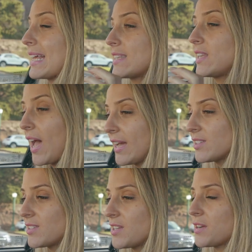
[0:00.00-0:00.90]
has light
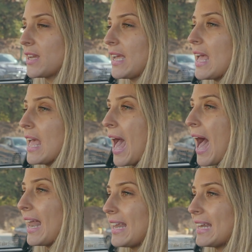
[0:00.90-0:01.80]
steering,
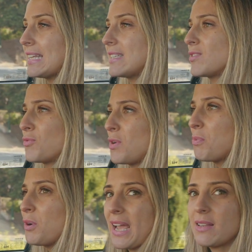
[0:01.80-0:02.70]
and it is
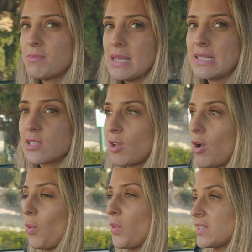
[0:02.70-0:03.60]
3.8 meters
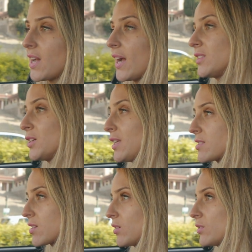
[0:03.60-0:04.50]
long with a tight turning
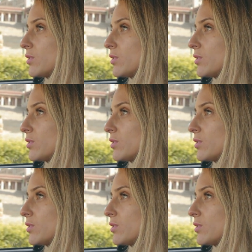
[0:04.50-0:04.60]
circle.